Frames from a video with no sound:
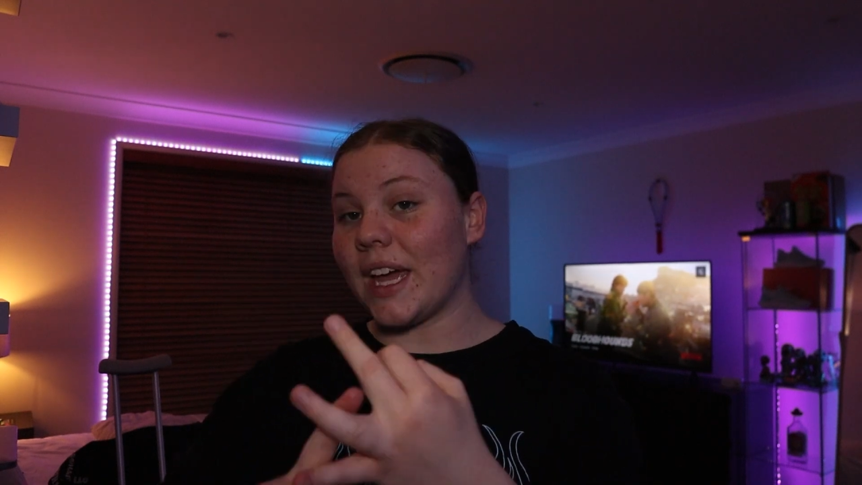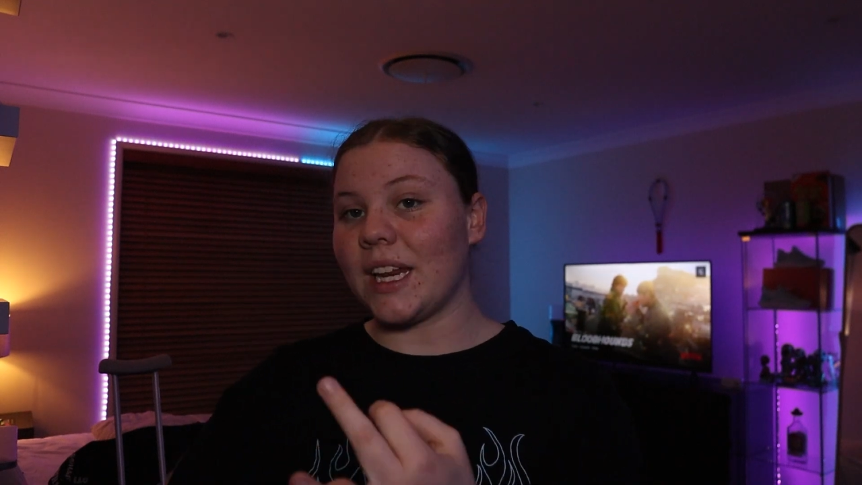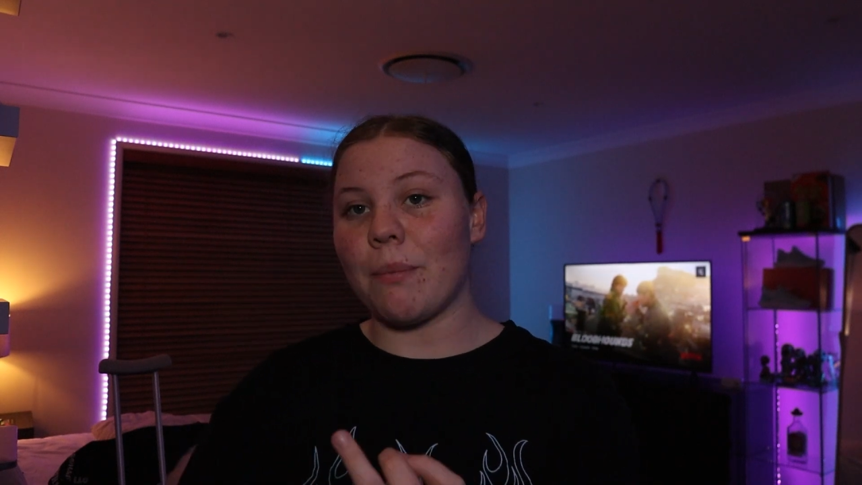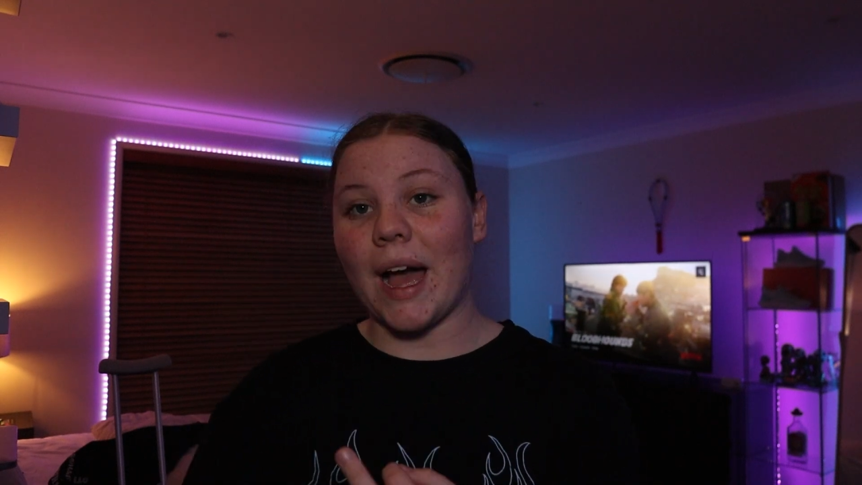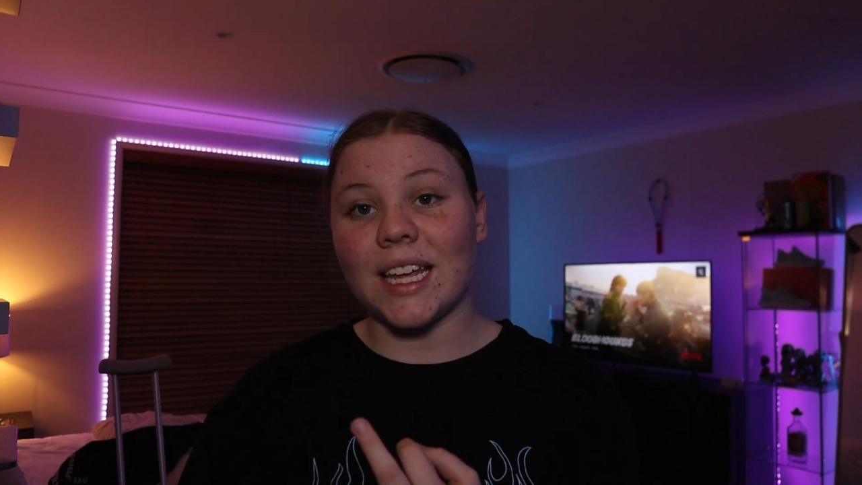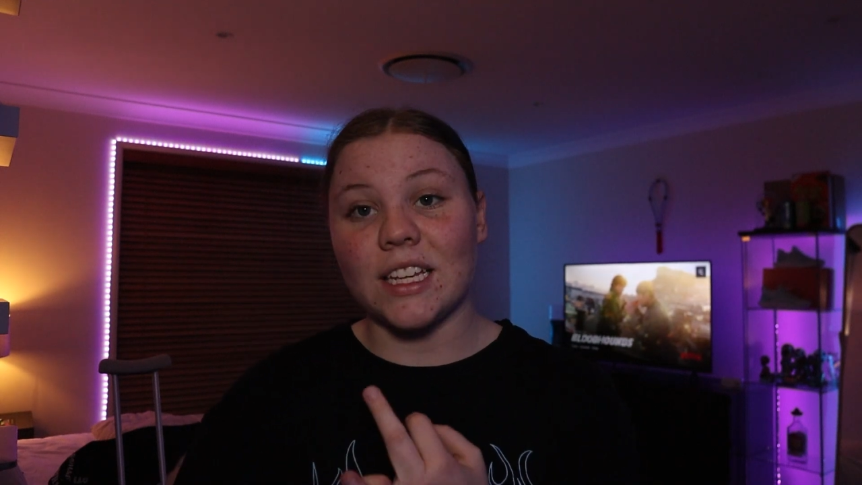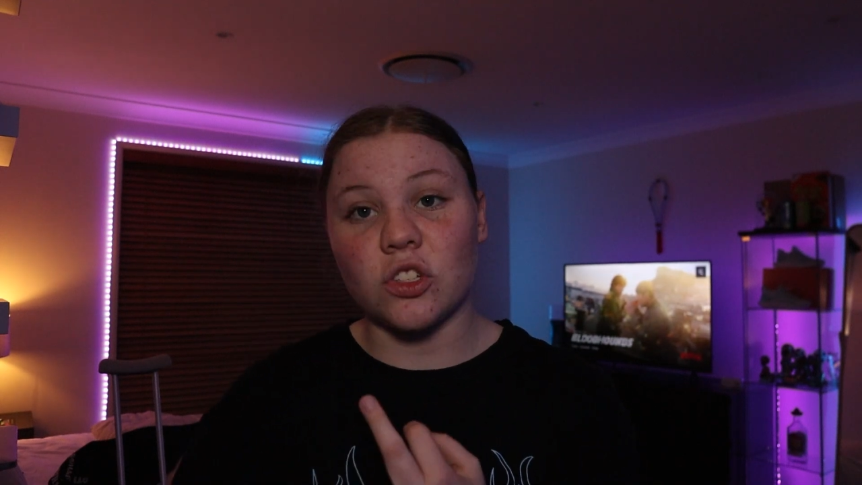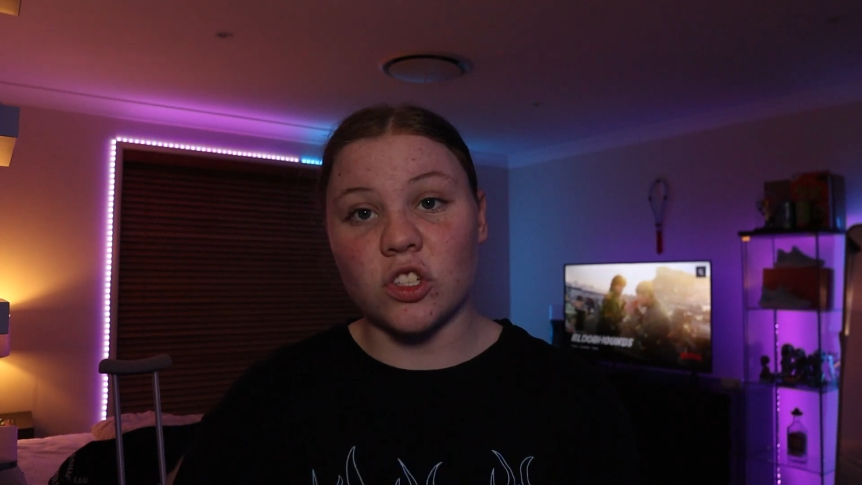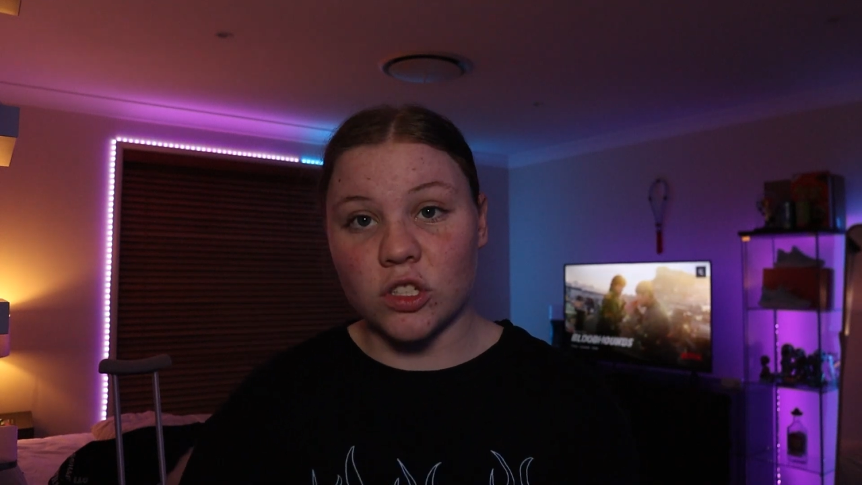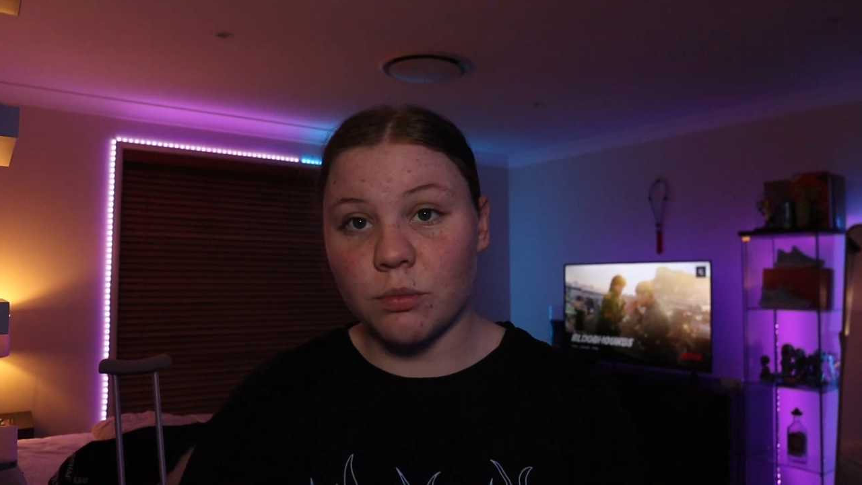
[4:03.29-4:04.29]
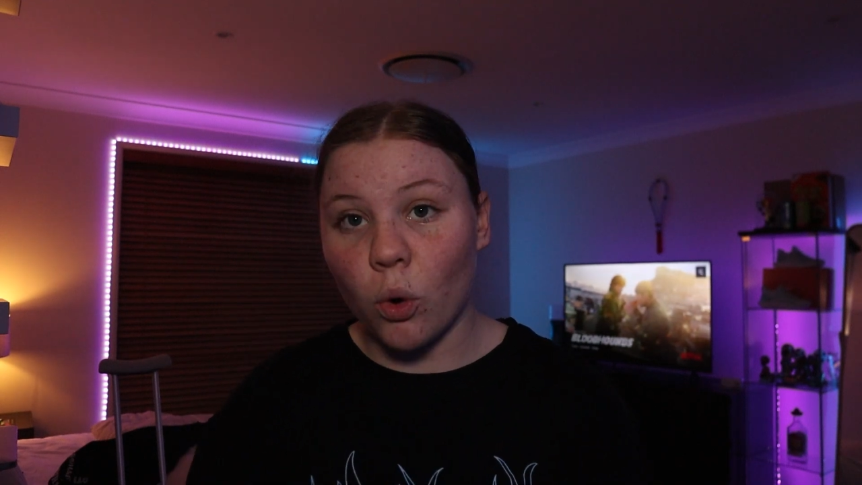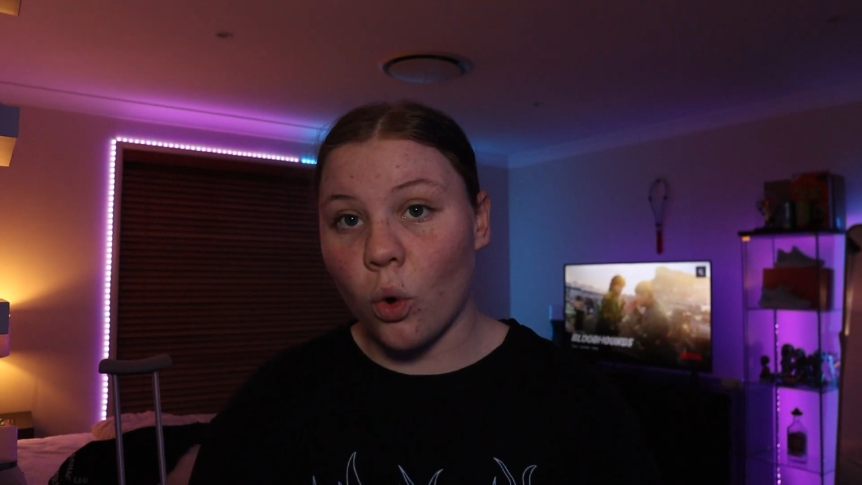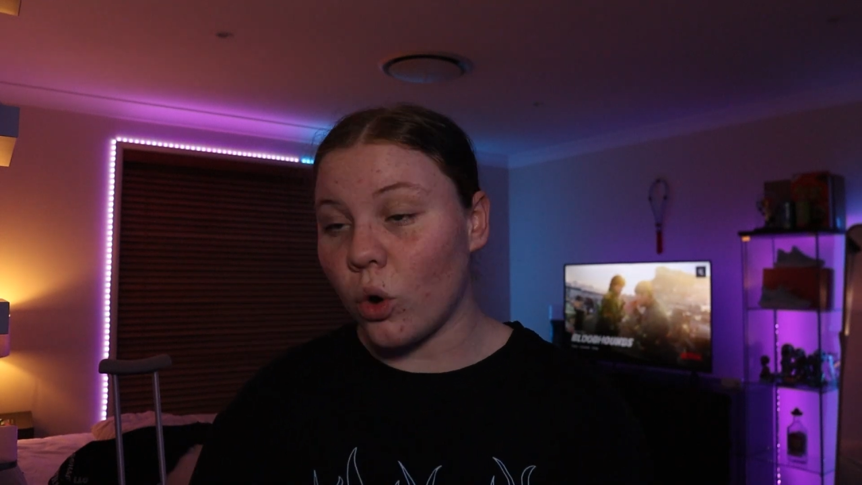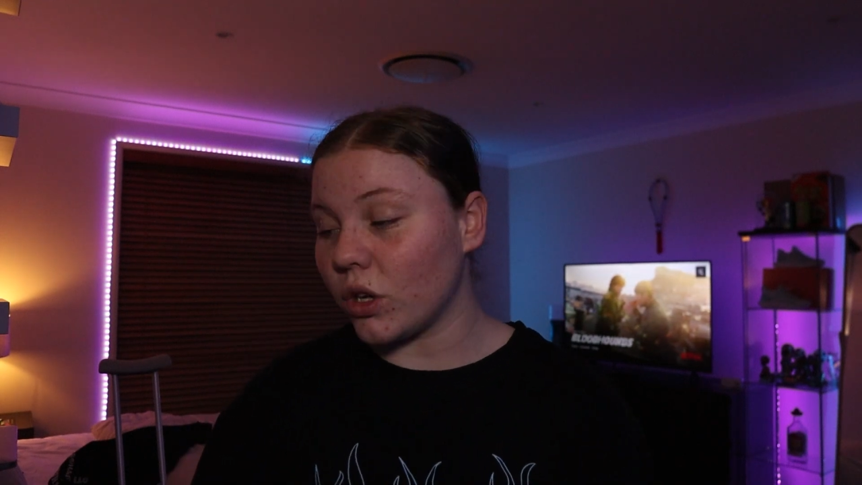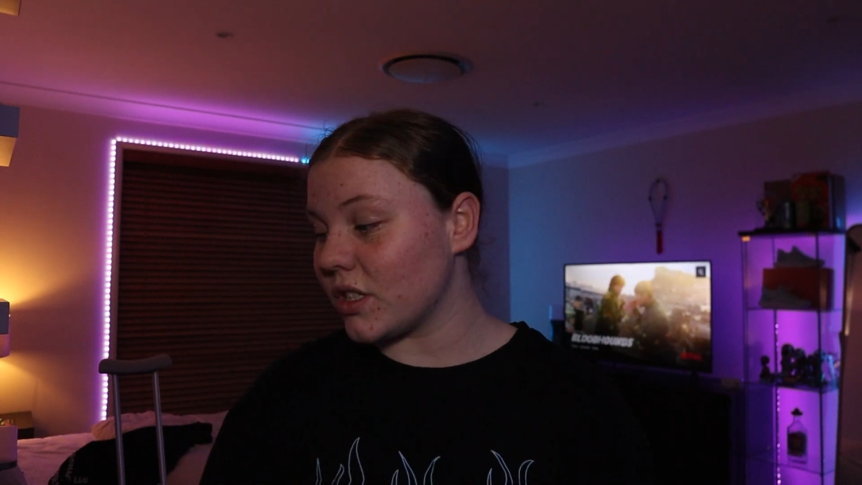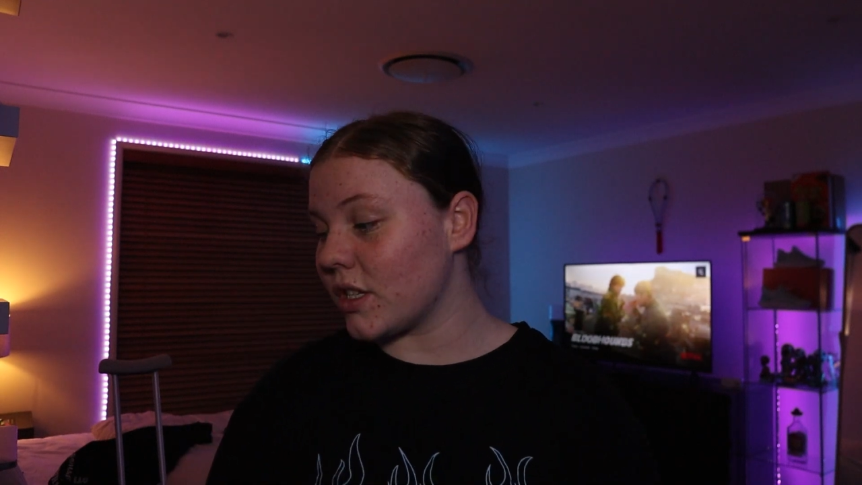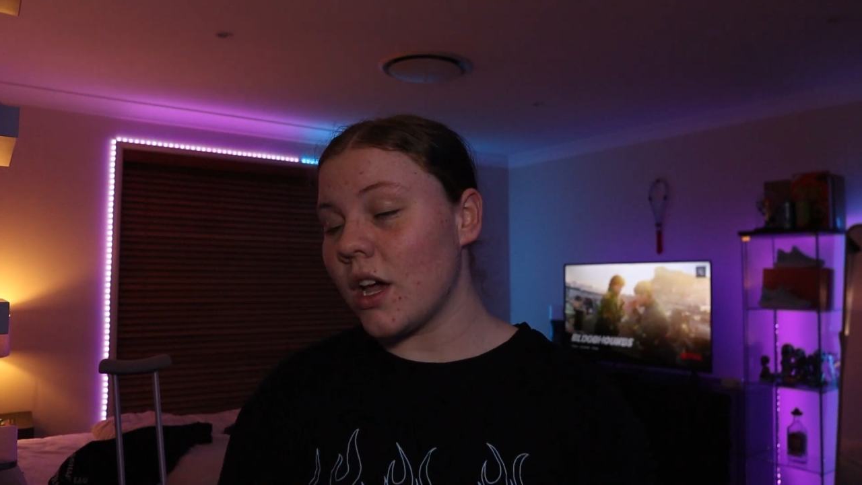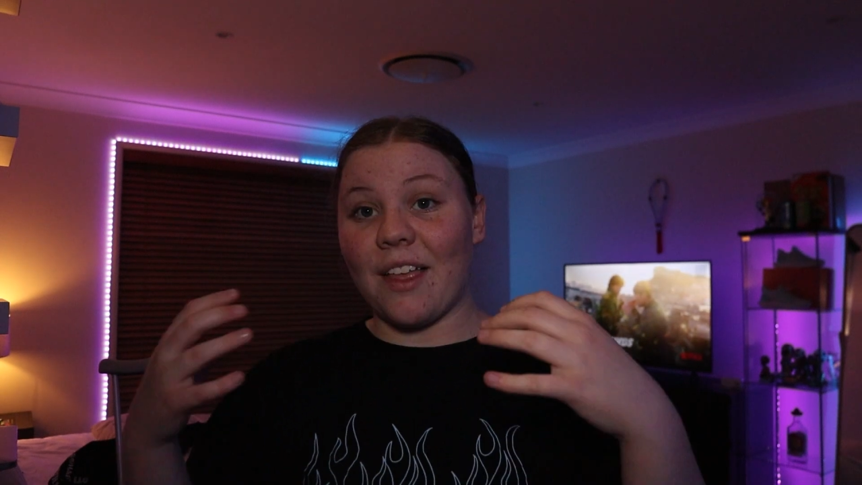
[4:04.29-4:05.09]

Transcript: getting back into sports.